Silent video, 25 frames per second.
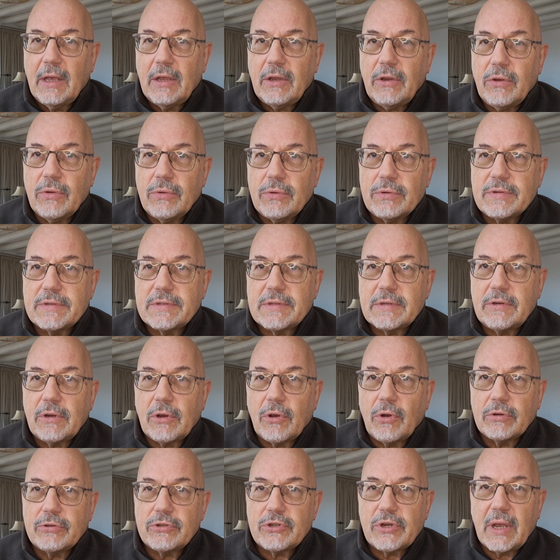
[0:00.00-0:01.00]
you
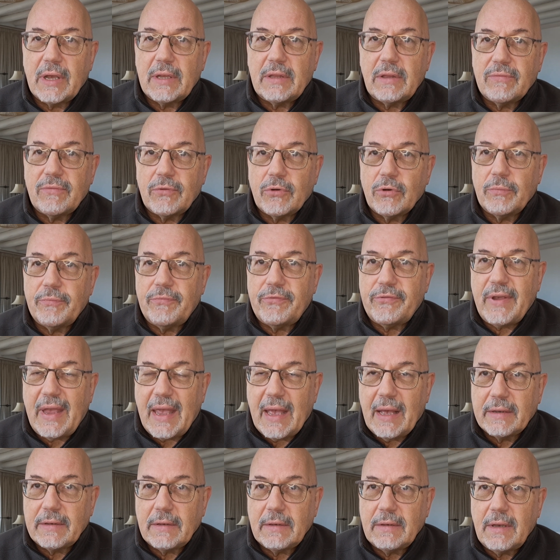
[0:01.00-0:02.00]
conjugate the verb
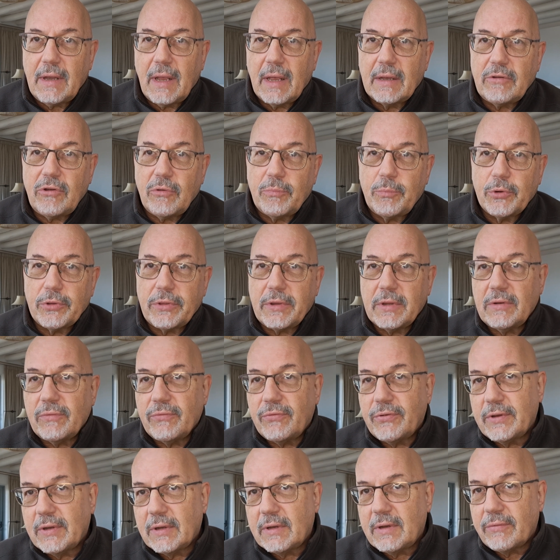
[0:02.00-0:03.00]
werden and you put the
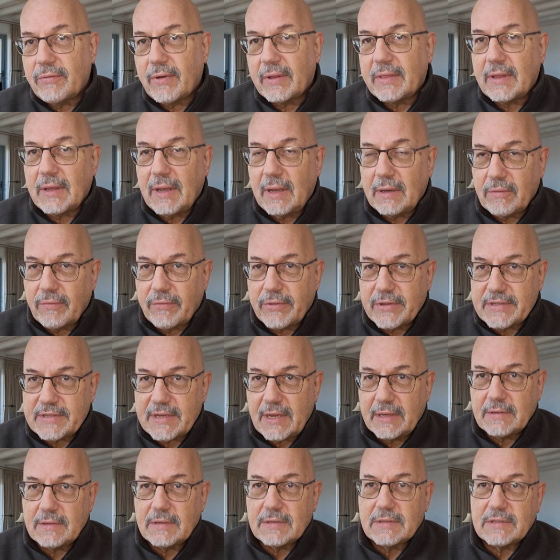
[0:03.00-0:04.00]
infinitive at the end of the
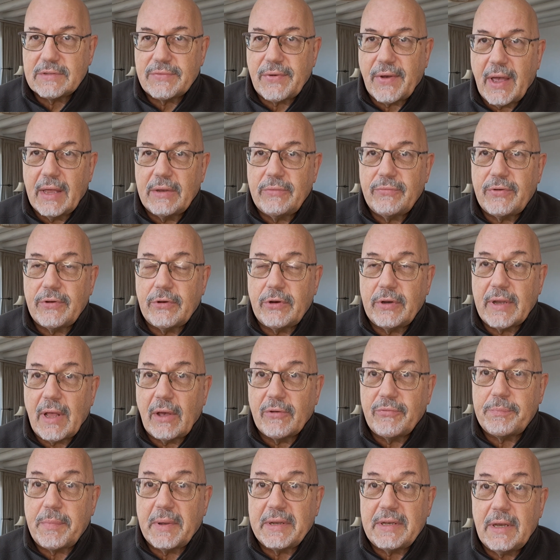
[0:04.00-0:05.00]
sentence, fine, fair
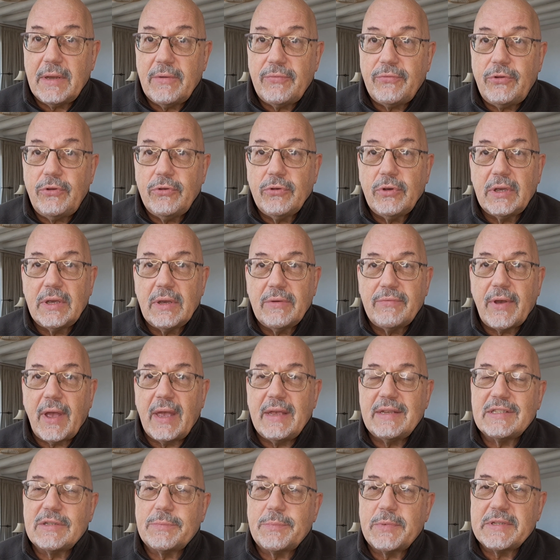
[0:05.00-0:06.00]
enough. But if you give
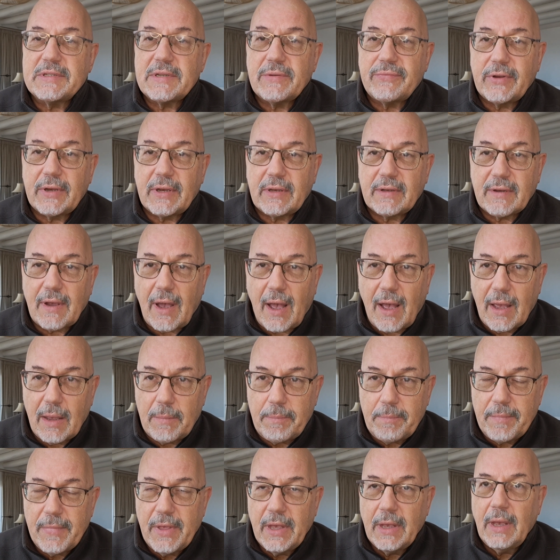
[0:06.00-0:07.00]
a specific
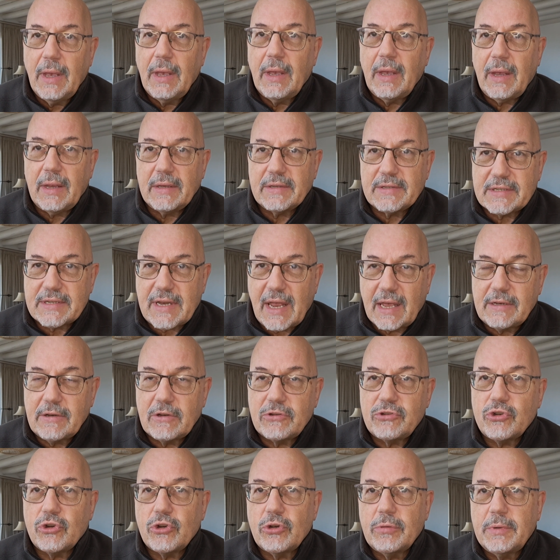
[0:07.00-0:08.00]
time, in
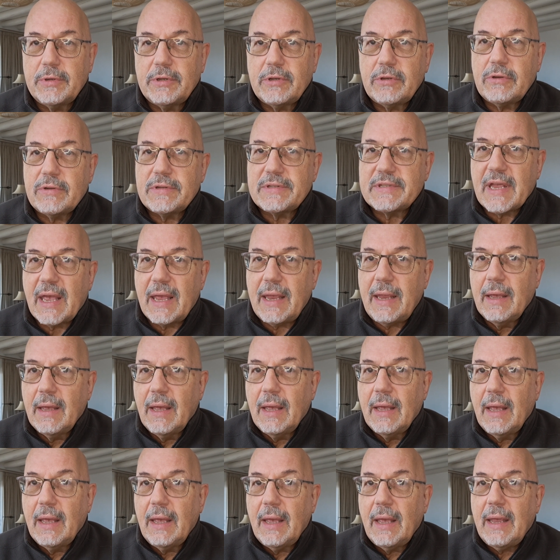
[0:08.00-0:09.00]
standard German, you say,
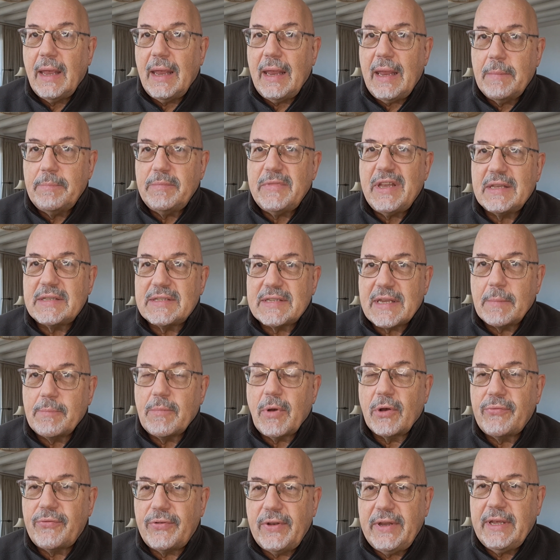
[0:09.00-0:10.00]
im
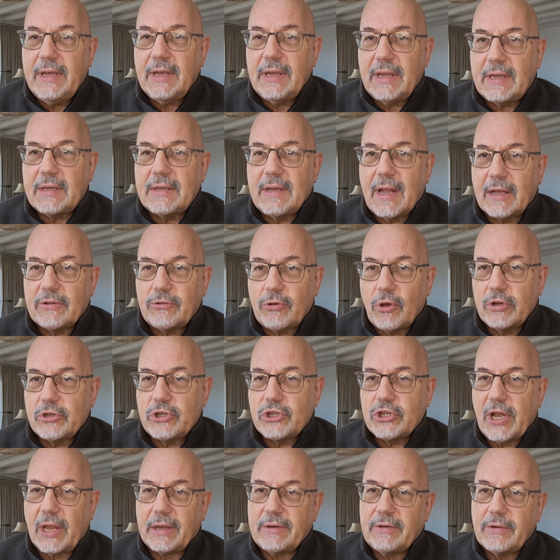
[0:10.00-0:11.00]
Dezember fliege ich nach
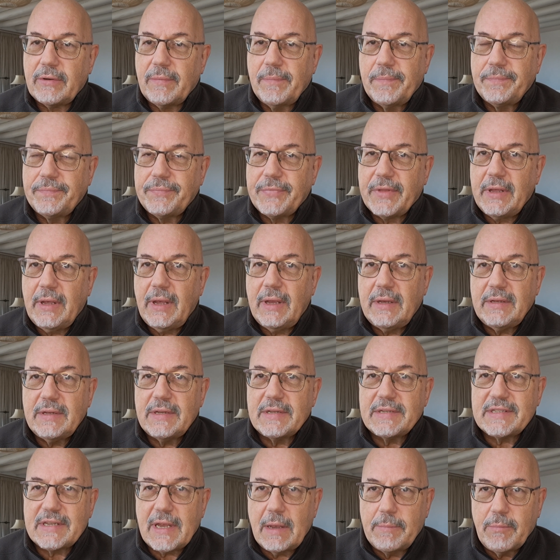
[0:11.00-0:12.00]
Deutschland. In
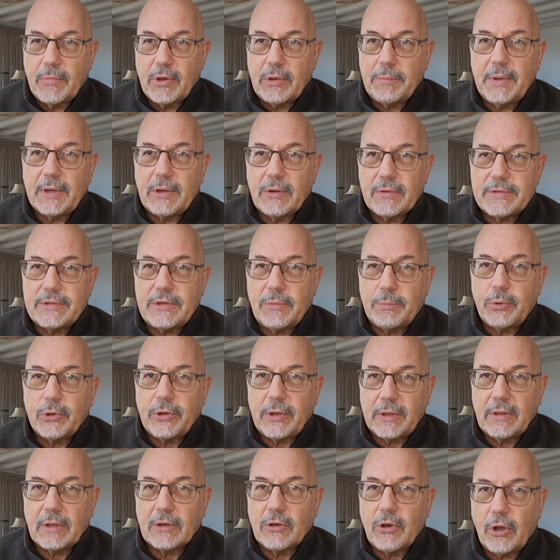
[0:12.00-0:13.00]
December, because you're
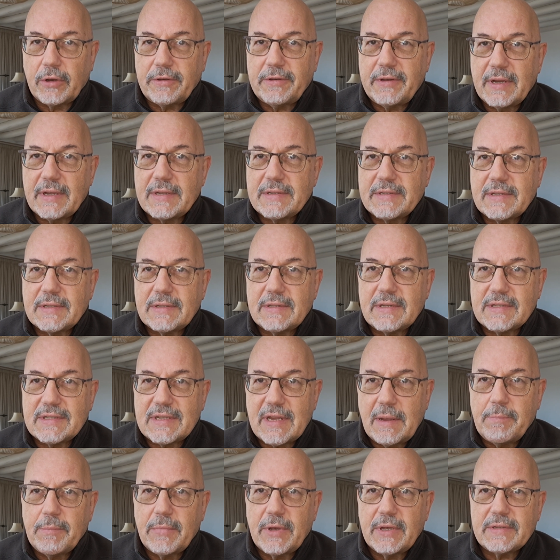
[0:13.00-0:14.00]
putting the context,
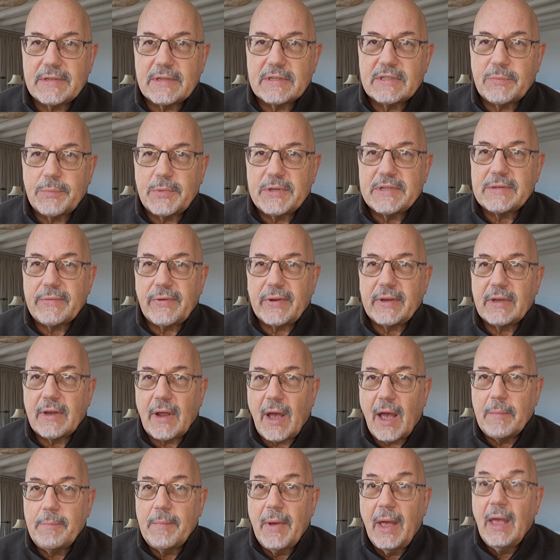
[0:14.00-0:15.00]
December is a specific
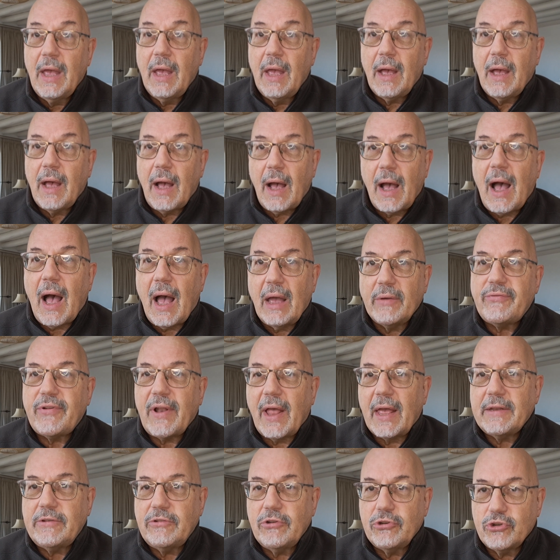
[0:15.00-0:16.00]
time, I
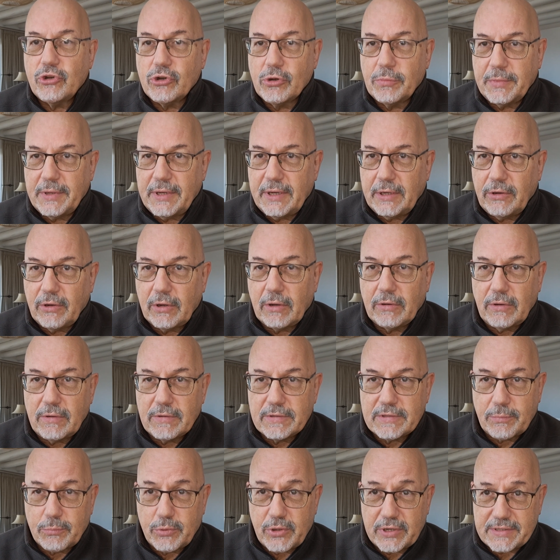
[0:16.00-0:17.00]
fly to Germany. You can
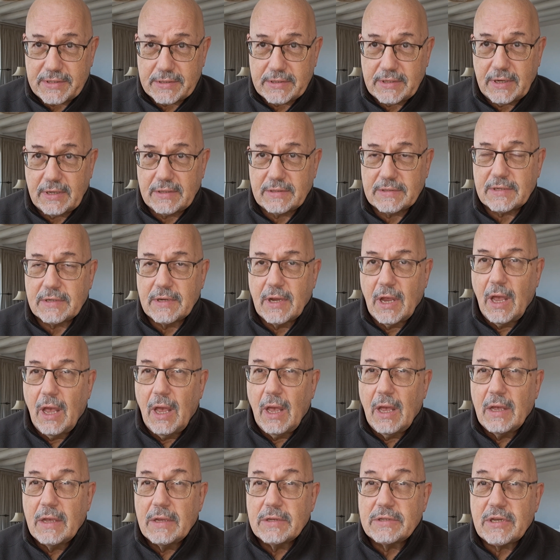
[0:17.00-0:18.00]
use a present tense.
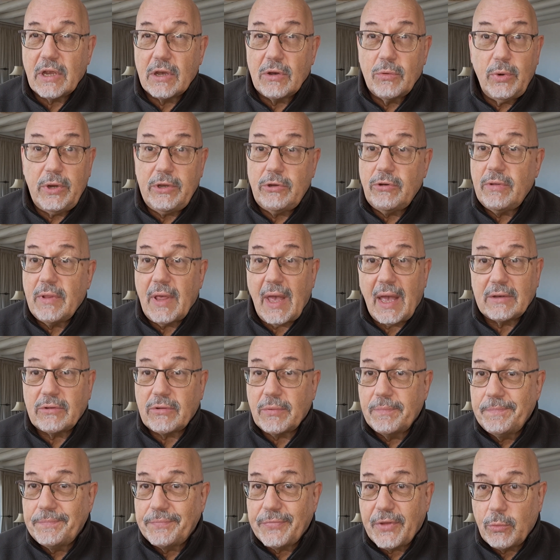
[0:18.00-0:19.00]
So we do
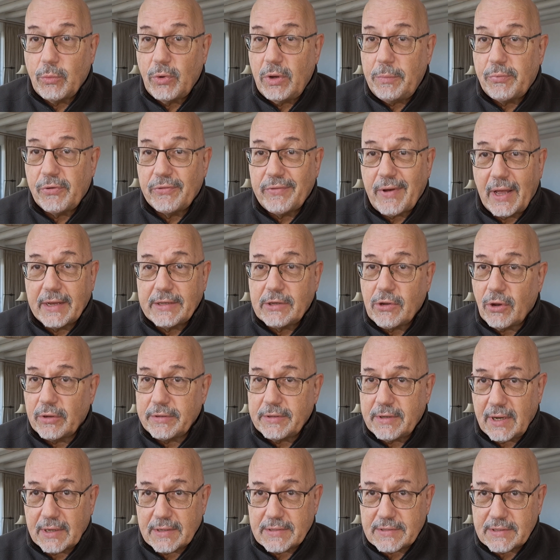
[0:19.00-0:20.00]
that. We provide
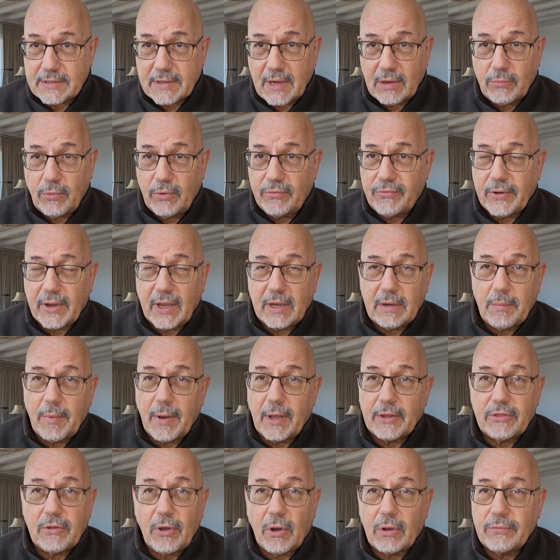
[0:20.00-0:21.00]
context and we forget
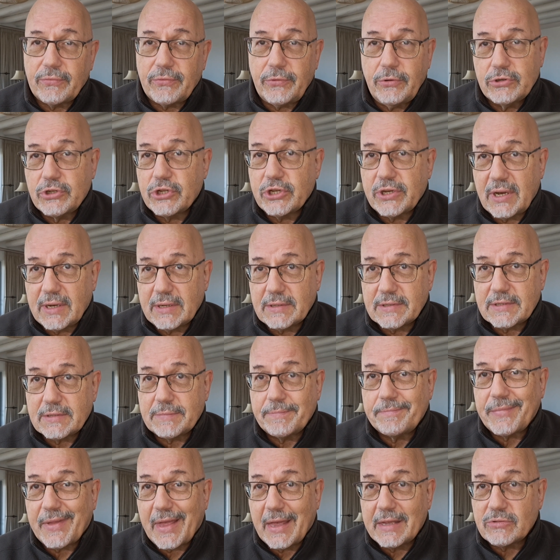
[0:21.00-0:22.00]
about the whole future tense
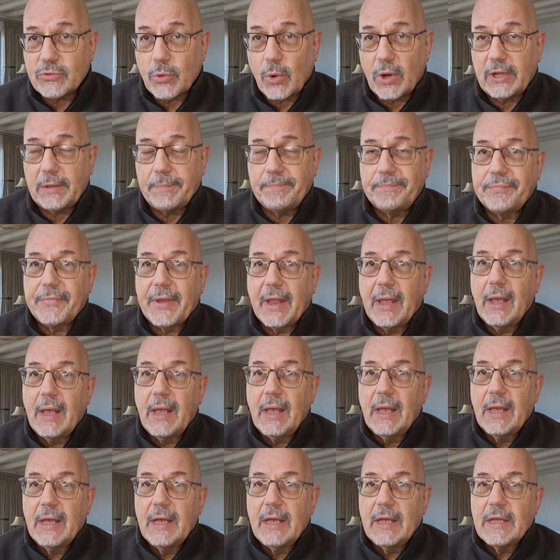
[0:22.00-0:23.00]
as well.
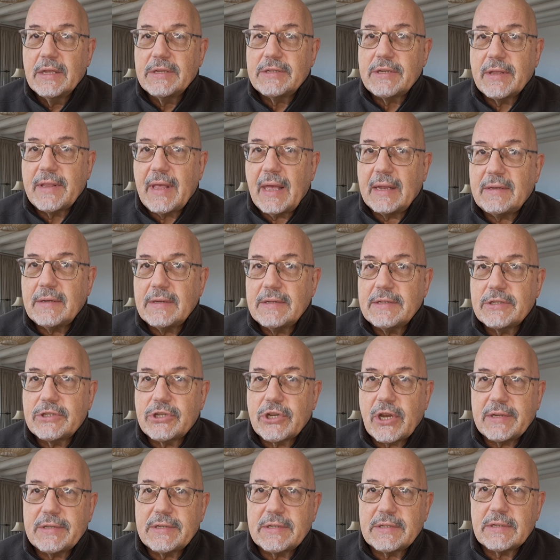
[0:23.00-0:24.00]
So that is
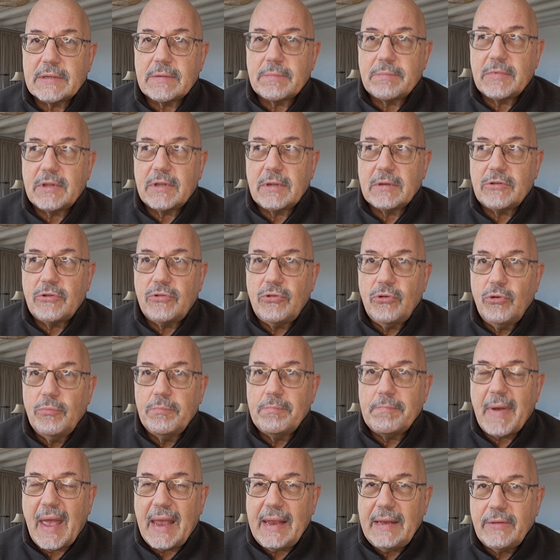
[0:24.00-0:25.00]
just the 2
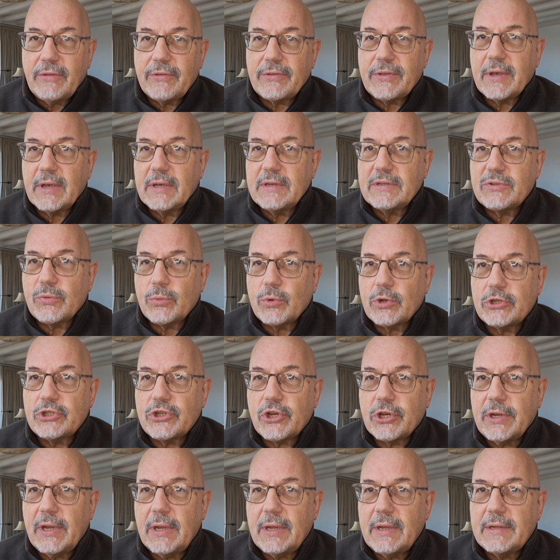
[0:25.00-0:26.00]
main things, which
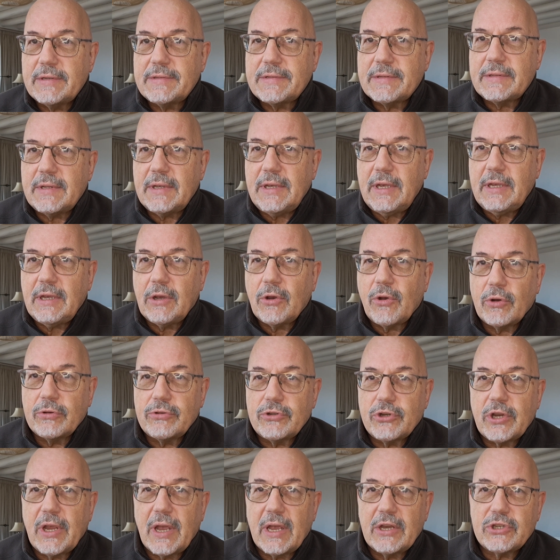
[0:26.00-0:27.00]
is the
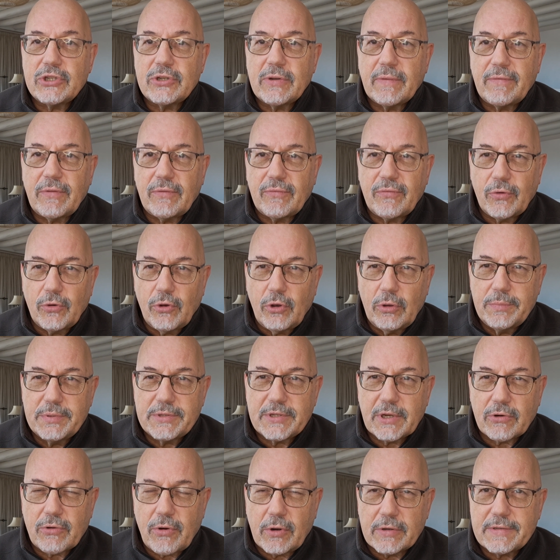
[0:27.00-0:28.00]
conjugation of the verbs
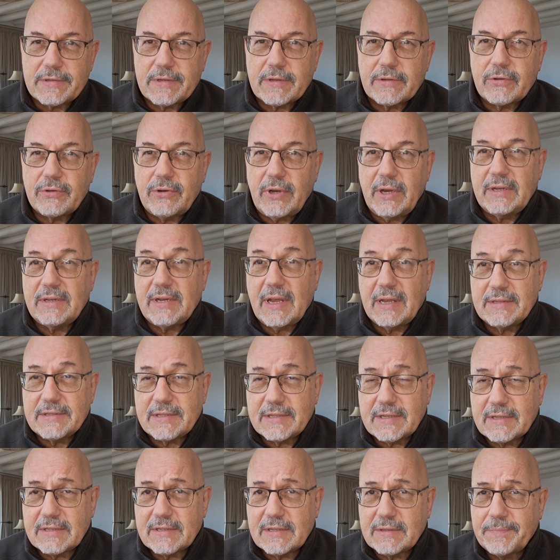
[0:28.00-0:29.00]
across the 3
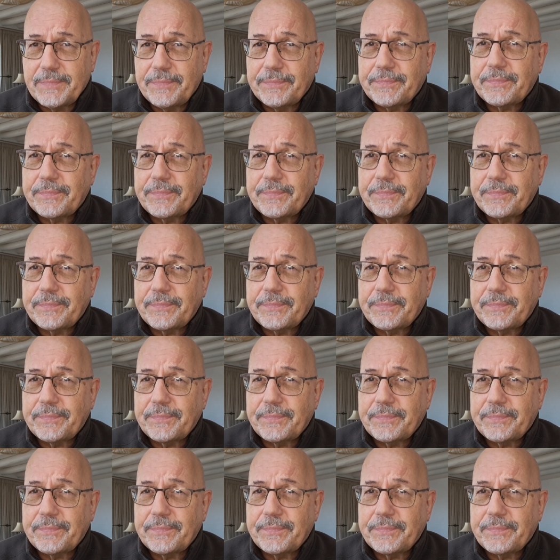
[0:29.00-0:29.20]
tenses